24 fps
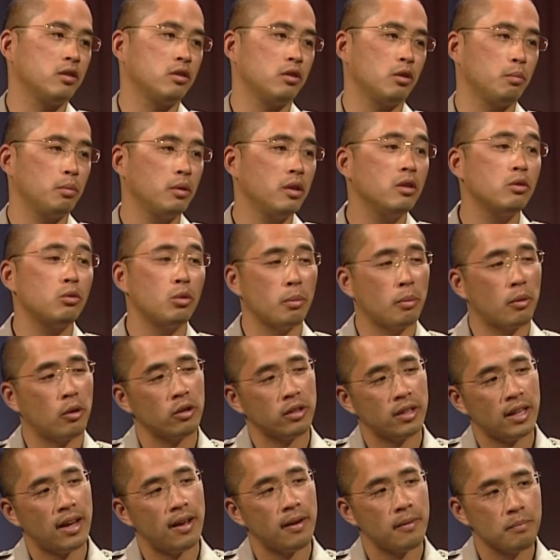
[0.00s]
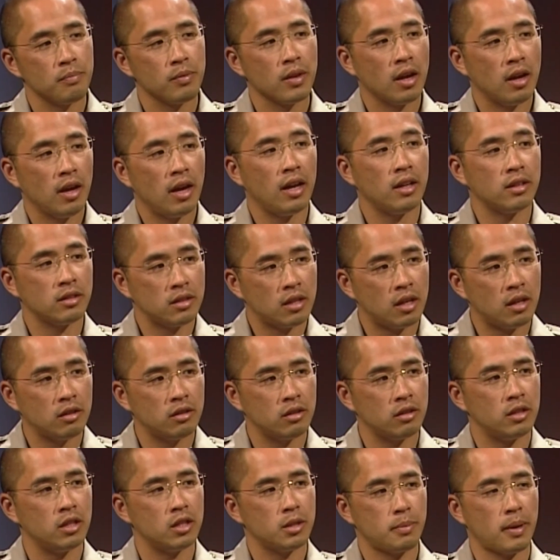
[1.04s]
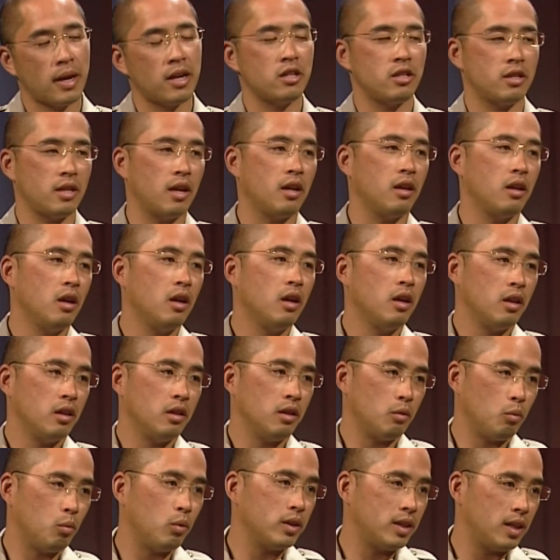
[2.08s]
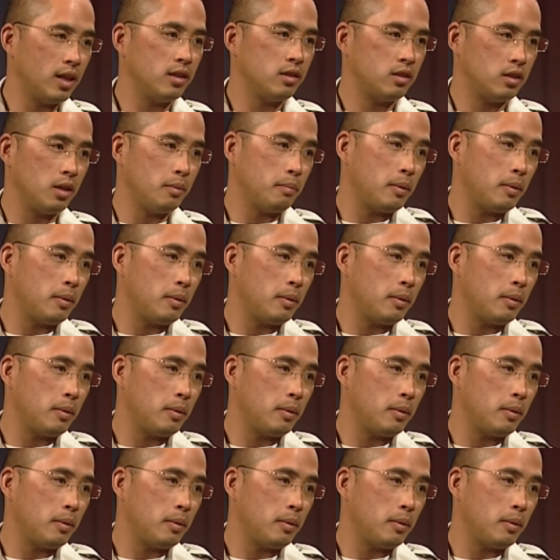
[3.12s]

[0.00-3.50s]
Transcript: So please report that okay. and tell the dispatch that what they see.